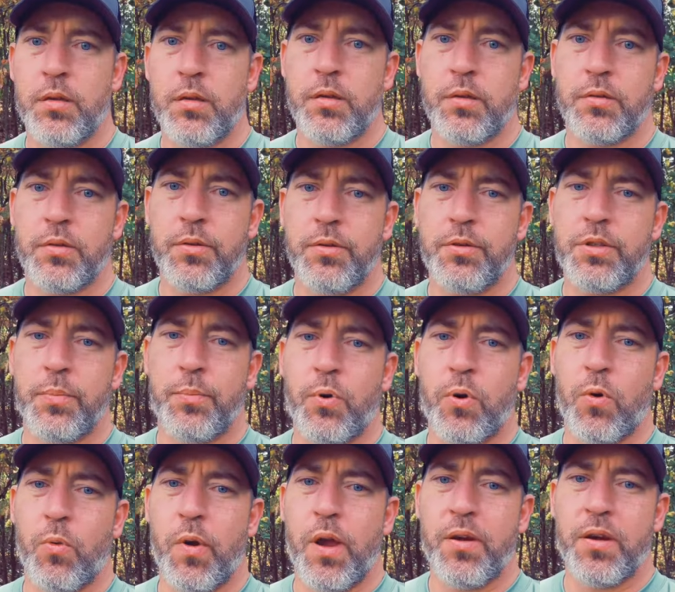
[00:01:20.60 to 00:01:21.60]
So you
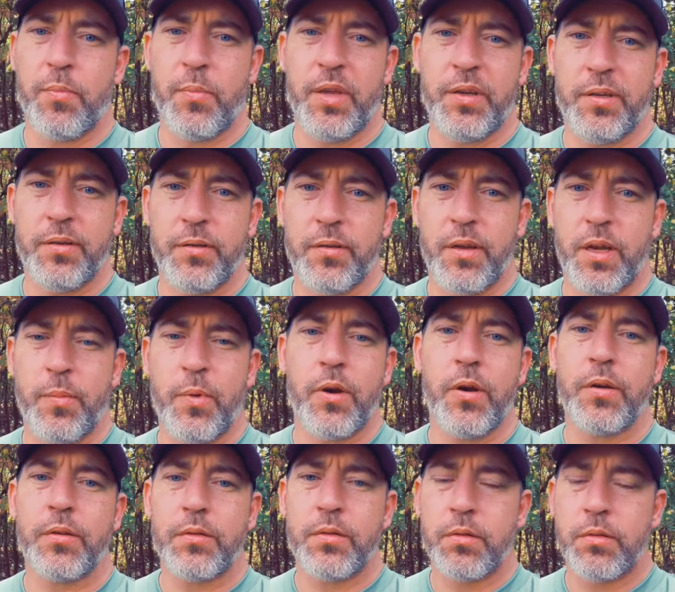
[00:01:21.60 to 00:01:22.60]
support welcoming
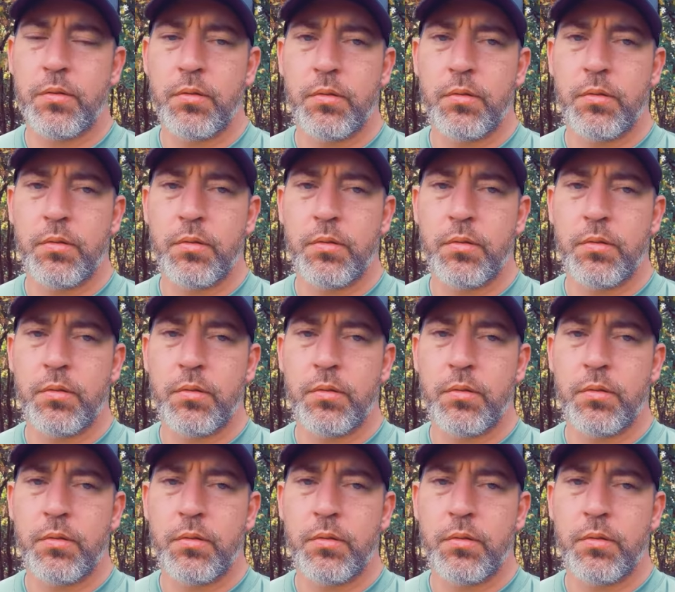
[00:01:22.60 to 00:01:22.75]
immigrants?